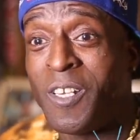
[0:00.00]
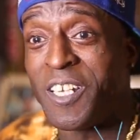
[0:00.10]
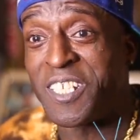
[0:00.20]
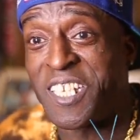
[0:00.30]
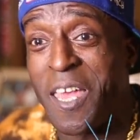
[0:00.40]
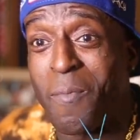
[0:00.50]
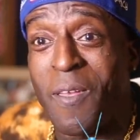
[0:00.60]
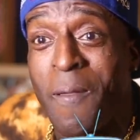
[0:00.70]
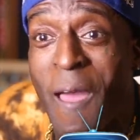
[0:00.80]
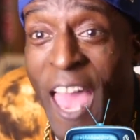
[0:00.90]
You understand
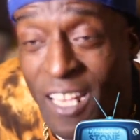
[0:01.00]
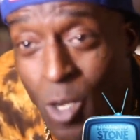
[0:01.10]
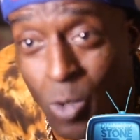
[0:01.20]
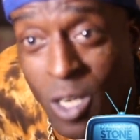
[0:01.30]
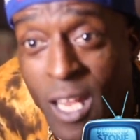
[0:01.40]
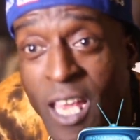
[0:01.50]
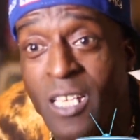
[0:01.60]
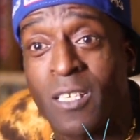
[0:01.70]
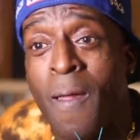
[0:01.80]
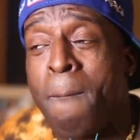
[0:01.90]
me? I had to go to class.
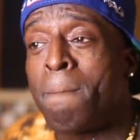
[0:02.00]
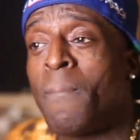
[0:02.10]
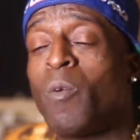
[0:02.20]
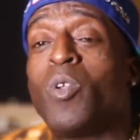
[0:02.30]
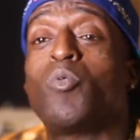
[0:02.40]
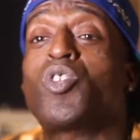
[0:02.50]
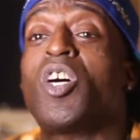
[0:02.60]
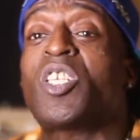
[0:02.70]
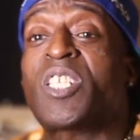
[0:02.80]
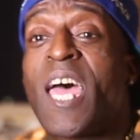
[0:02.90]
Yeah. When it was
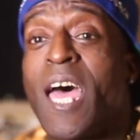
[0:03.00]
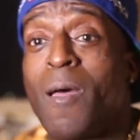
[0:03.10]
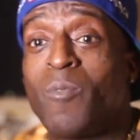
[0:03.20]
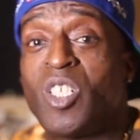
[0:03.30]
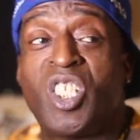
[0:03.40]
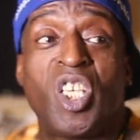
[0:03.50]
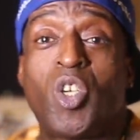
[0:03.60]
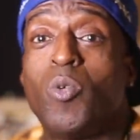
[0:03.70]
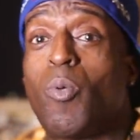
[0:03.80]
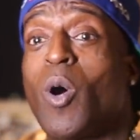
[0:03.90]
lunchtime, the
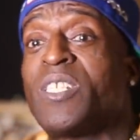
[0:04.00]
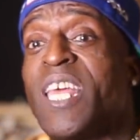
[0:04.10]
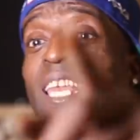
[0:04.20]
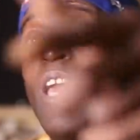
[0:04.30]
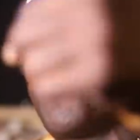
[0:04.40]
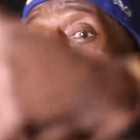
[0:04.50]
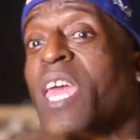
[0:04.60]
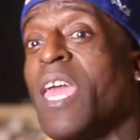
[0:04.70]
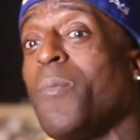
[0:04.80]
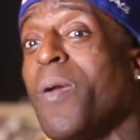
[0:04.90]
GQ boys had left and
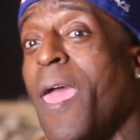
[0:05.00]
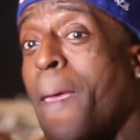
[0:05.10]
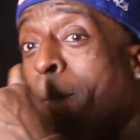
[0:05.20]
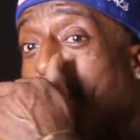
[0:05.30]
came back.